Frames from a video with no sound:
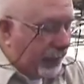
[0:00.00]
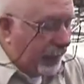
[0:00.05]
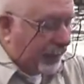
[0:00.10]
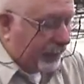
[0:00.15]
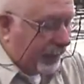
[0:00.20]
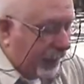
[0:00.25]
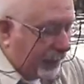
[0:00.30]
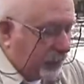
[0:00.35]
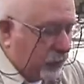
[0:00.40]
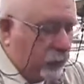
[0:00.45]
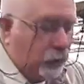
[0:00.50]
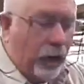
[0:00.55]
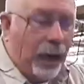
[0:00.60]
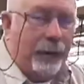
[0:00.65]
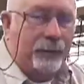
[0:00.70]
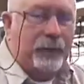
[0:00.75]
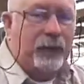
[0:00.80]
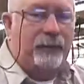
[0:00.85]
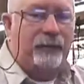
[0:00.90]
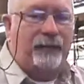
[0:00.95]
that that's
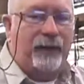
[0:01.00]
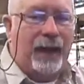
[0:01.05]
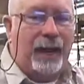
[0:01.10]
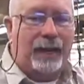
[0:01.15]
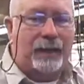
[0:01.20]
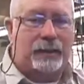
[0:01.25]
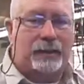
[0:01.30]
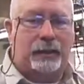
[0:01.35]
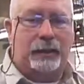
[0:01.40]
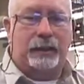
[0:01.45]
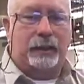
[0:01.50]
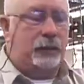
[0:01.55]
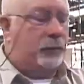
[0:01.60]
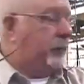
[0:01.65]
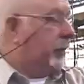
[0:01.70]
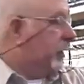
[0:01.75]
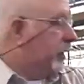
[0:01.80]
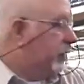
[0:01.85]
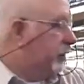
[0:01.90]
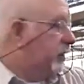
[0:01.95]
dropping fast is
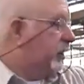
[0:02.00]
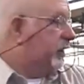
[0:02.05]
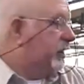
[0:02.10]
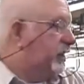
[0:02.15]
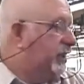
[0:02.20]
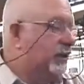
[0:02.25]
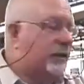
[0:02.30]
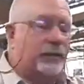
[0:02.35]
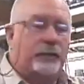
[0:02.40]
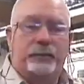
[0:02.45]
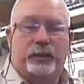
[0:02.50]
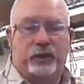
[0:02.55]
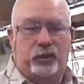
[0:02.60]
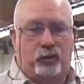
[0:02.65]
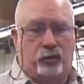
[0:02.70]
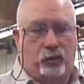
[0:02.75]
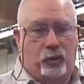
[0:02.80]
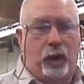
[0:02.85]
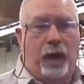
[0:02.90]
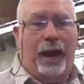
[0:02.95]
because this system is
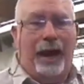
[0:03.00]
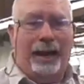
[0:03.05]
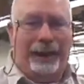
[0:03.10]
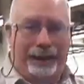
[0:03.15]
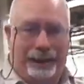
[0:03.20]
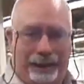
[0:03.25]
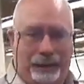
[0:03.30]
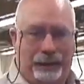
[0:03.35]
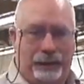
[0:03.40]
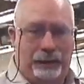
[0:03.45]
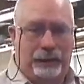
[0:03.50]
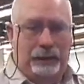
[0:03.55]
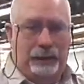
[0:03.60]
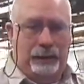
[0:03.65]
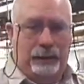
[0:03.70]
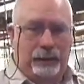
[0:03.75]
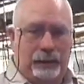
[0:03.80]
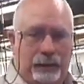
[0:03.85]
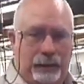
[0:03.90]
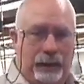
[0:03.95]
dry.
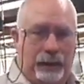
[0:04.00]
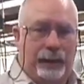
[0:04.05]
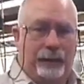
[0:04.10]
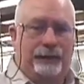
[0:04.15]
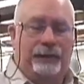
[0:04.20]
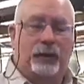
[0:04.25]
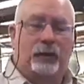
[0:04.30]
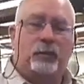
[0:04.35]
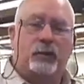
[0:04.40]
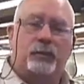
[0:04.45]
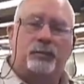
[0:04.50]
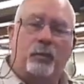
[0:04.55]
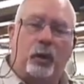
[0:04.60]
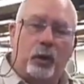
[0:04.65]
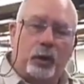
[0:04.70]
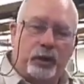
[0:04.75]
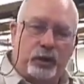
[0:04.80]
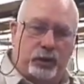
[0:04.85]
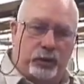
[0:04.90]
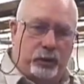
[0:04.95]
If there was
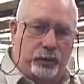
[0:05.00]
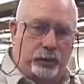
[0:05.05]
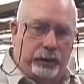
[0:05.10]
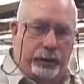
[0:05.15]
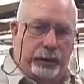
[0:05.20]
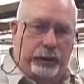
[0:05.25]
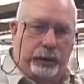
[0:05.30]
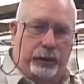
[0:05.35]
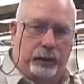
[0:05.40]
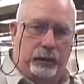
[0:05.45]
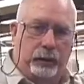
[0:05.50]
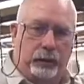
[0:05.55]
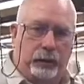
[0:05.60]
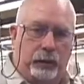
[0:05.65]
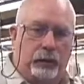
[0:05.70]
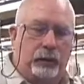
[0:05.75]
moisture in there,